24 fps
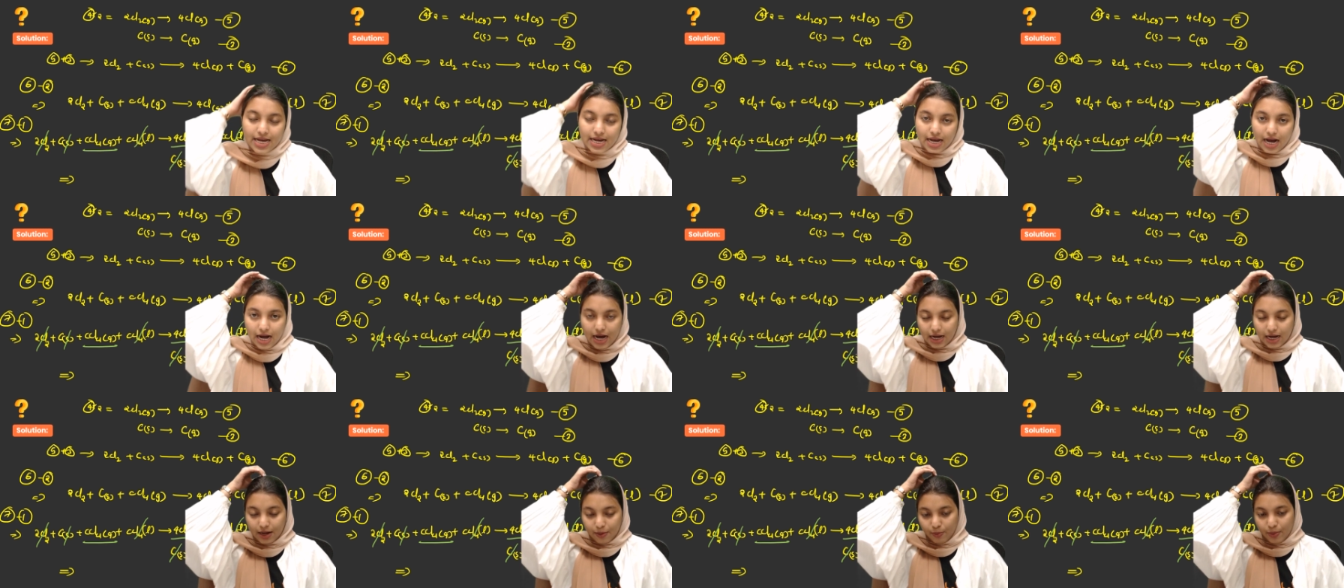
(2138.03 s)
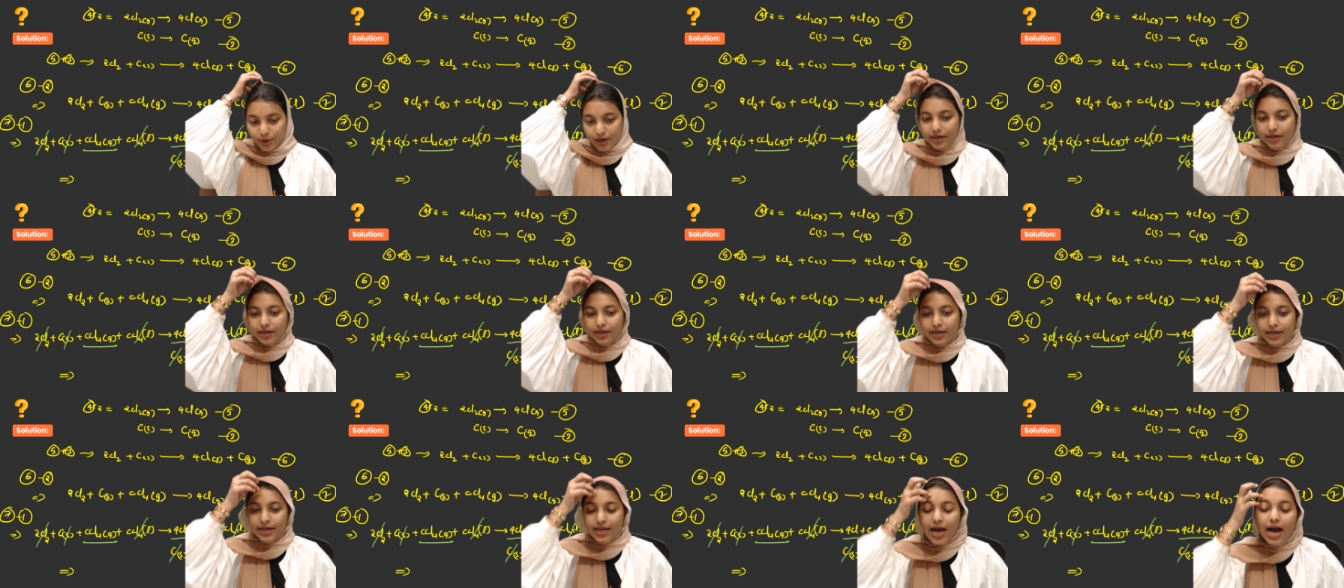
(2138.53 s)

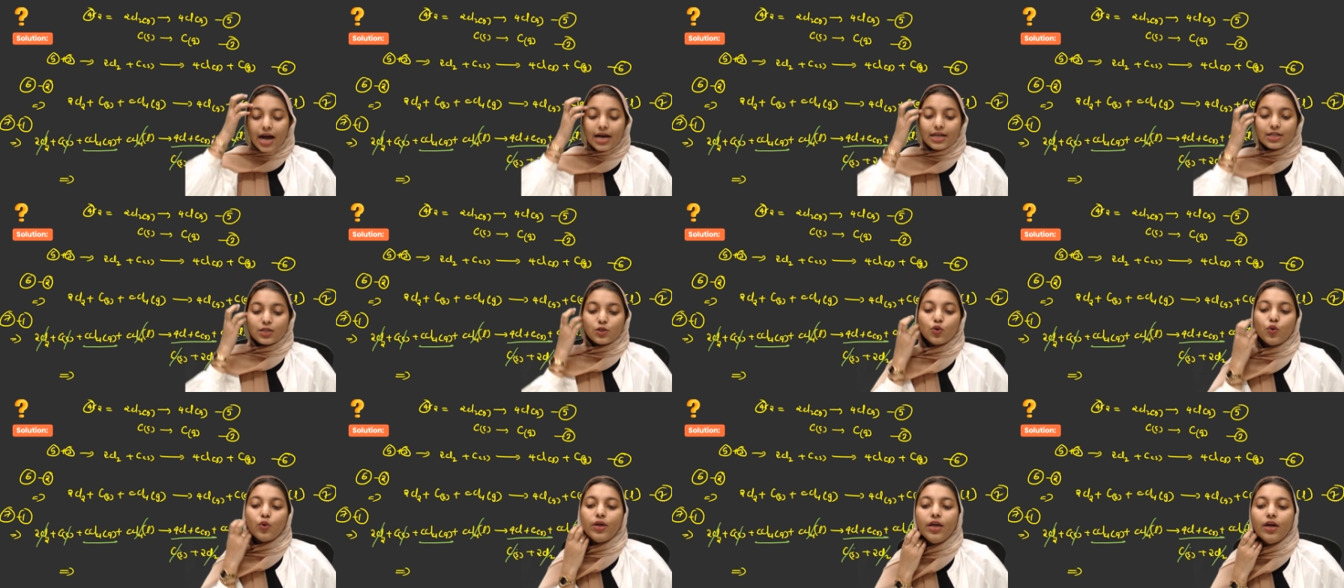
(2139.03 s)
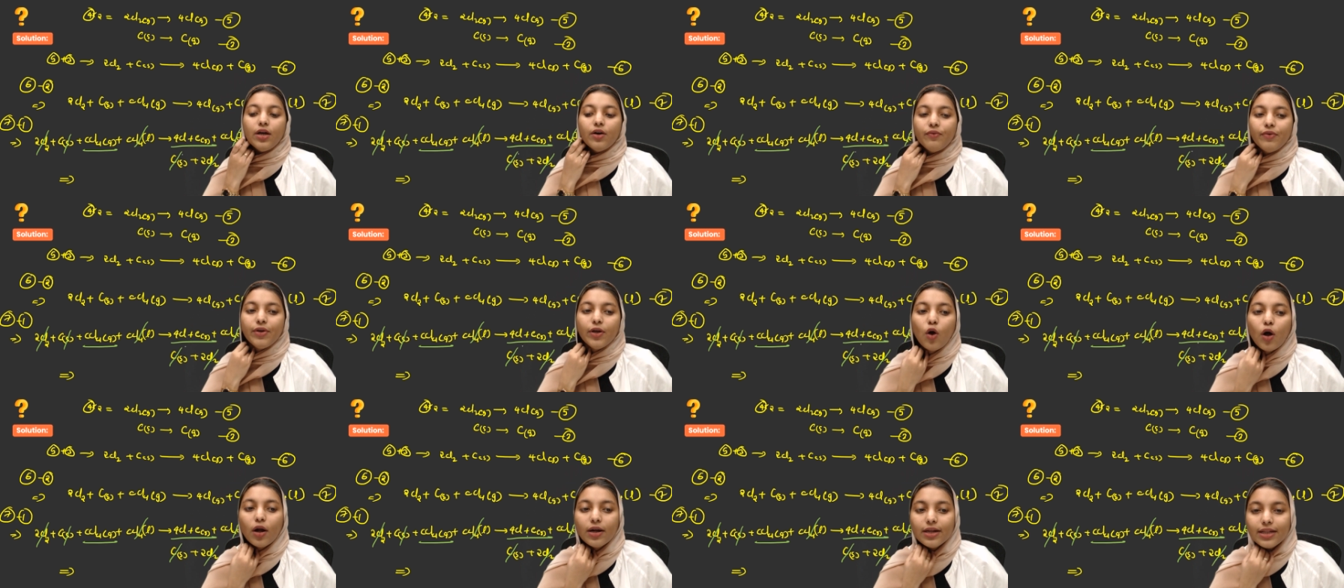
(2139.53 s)
carbon gas. So here
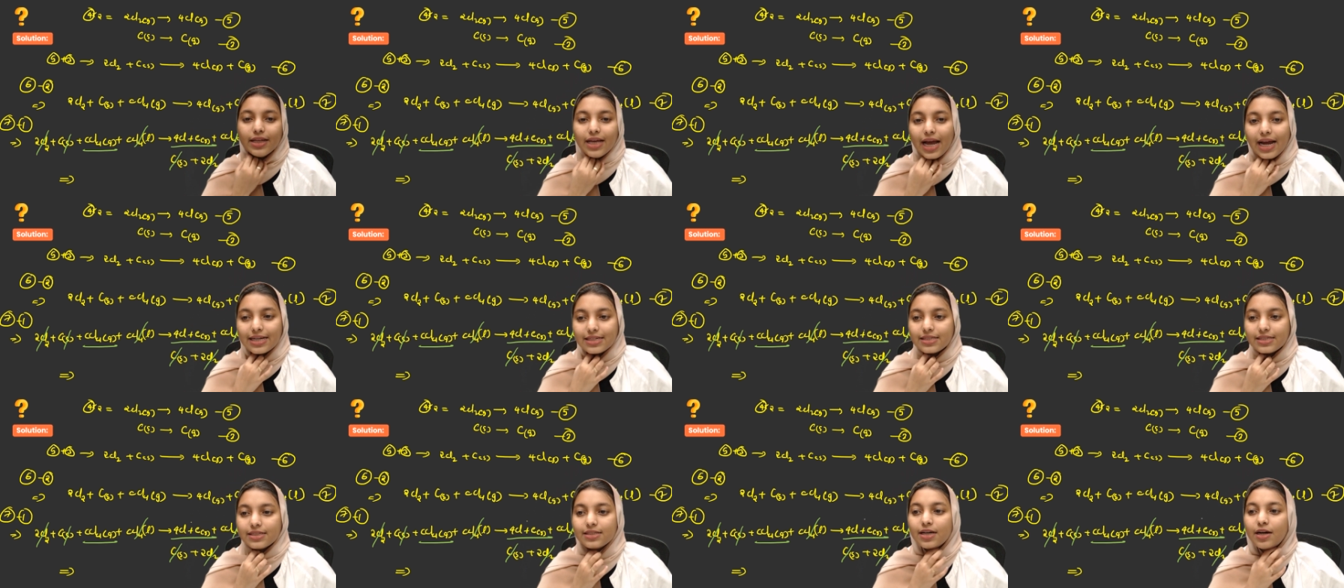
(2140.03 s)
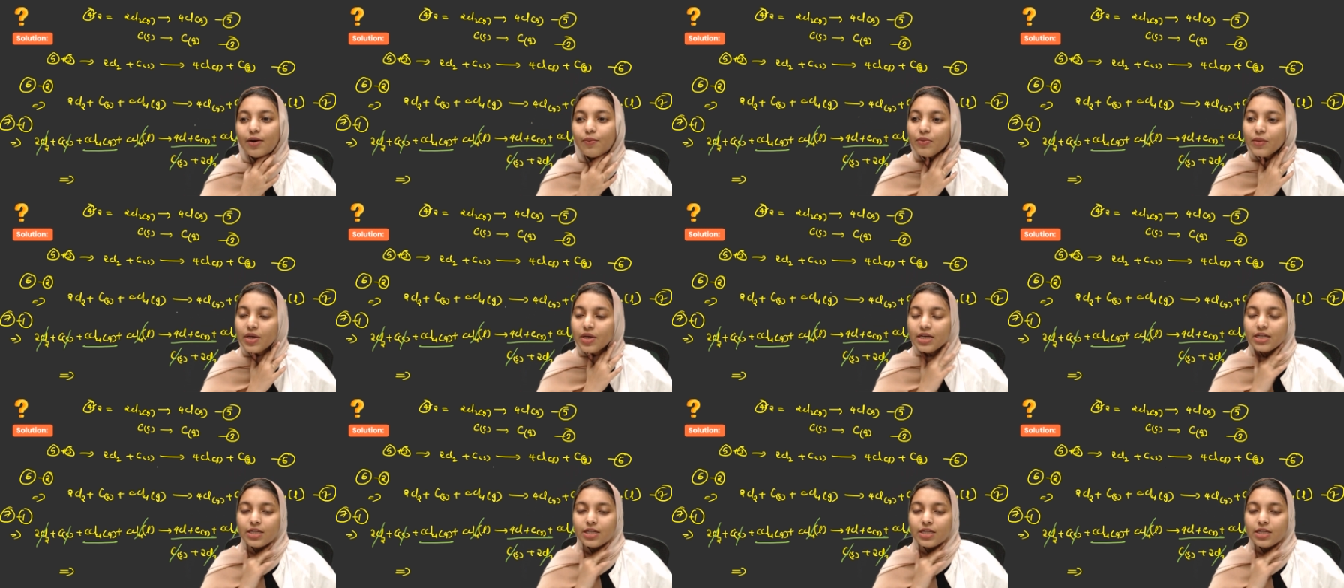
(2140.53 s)
we got the answer.